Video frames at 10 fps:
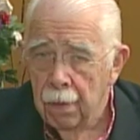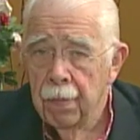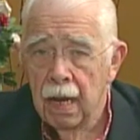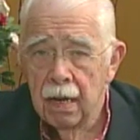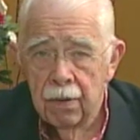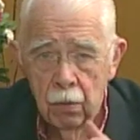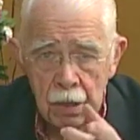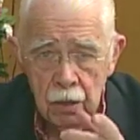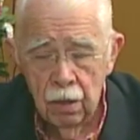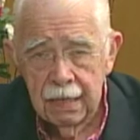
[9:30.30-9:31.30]
but
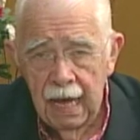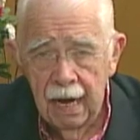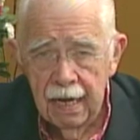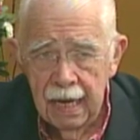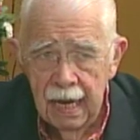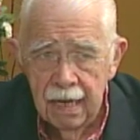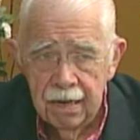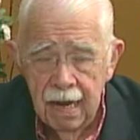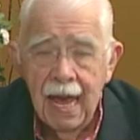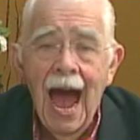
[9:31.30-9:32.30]
we looked at it again
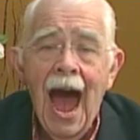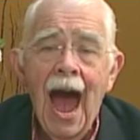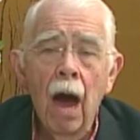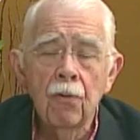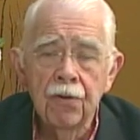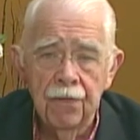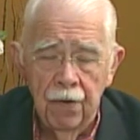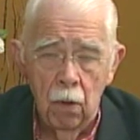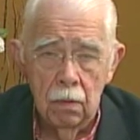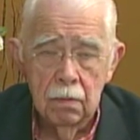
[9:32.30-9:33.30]
today, how to
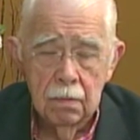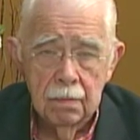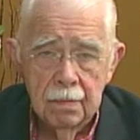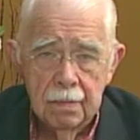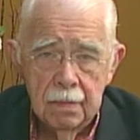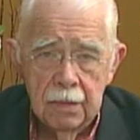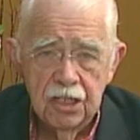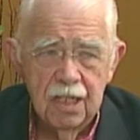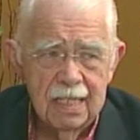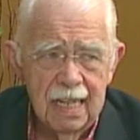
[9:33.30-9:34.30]
vote.
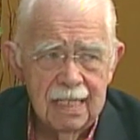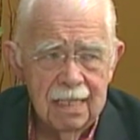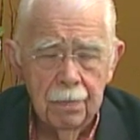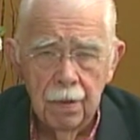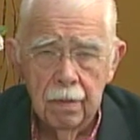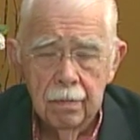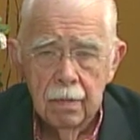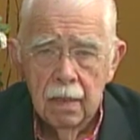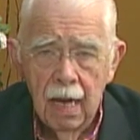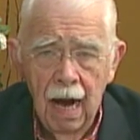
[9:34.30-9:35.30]
It's just that simple.
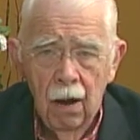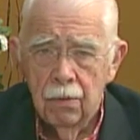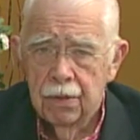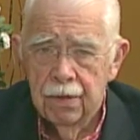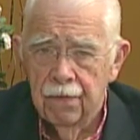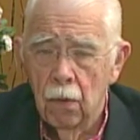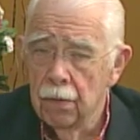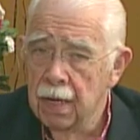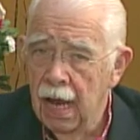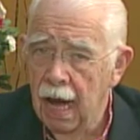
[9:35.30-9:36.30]
How to
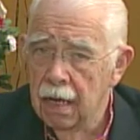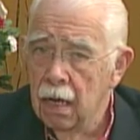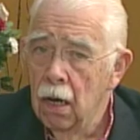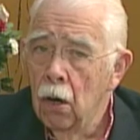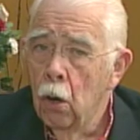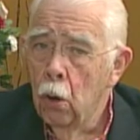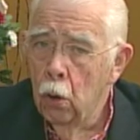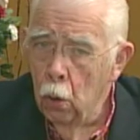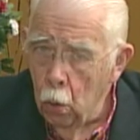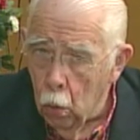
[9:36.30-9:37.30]
vote, not
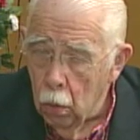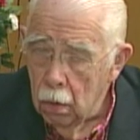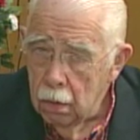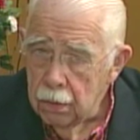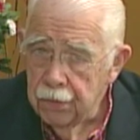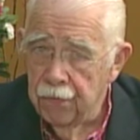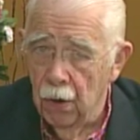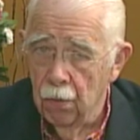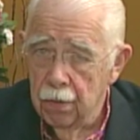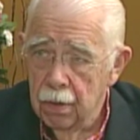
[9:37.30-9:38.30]
who to
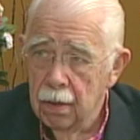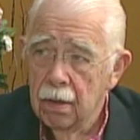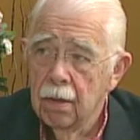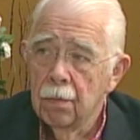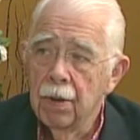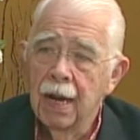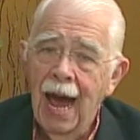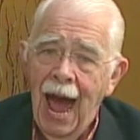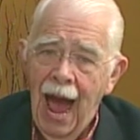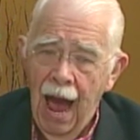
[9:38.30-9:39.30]
vote, but
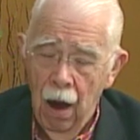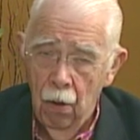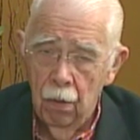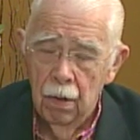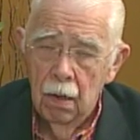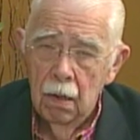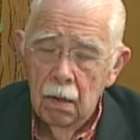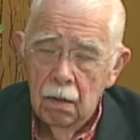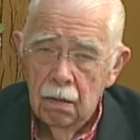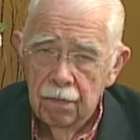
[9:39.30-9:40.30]
how
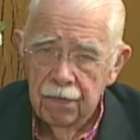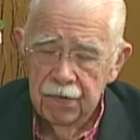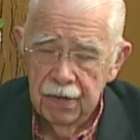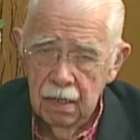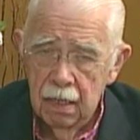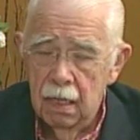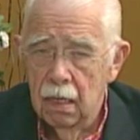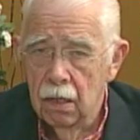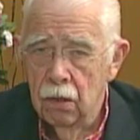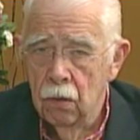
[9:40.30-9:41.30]
physically
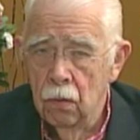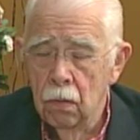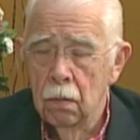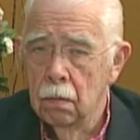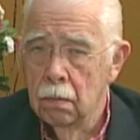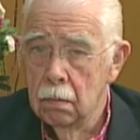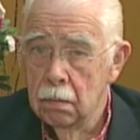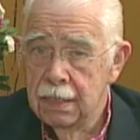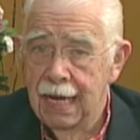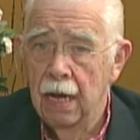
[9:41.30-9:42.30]
you
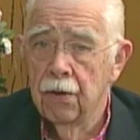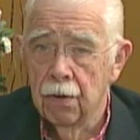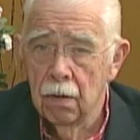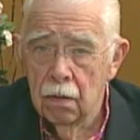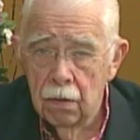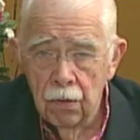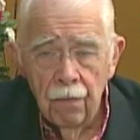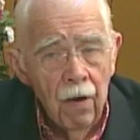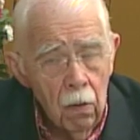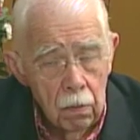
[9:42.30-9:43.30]
tender your
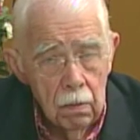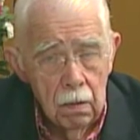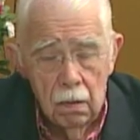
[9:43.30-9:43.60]
vote.